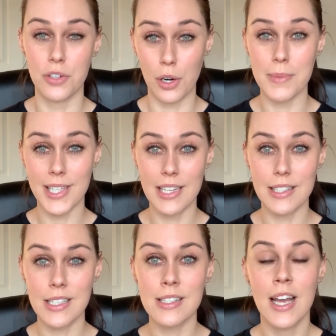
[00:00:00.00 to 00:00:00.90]

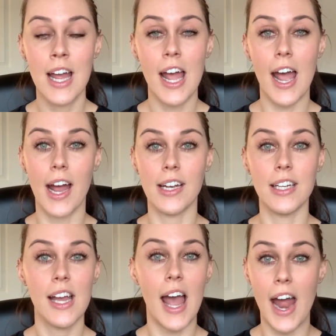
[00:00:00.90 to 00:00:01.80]
circumstances
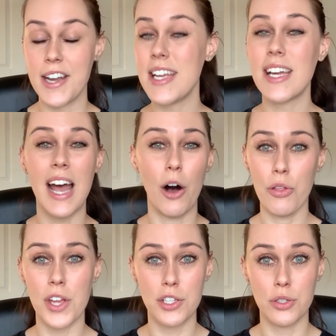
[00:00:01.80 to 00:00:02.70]
and any
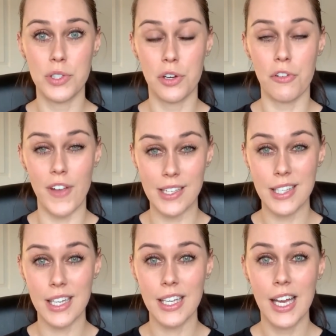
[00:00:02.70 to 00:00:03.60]
health issues you're
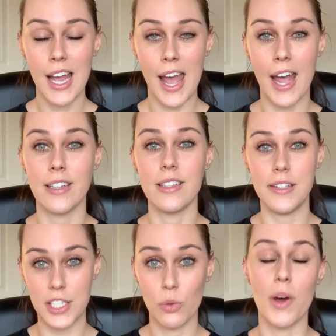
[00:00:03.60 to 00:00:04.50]
facing and
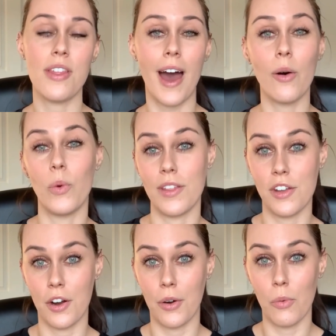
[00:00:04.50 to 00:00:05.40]
deal with that
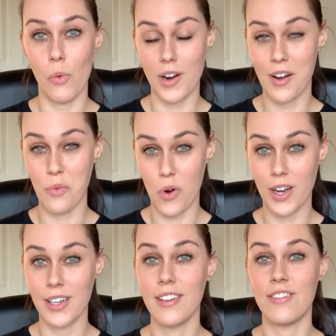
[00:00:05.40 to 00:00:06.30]
with your
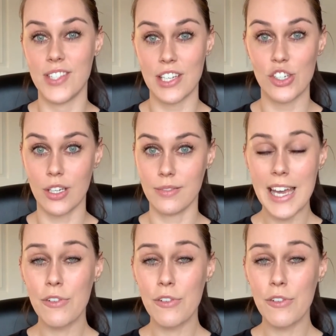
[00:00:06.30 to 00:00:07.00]
one-on-one physician.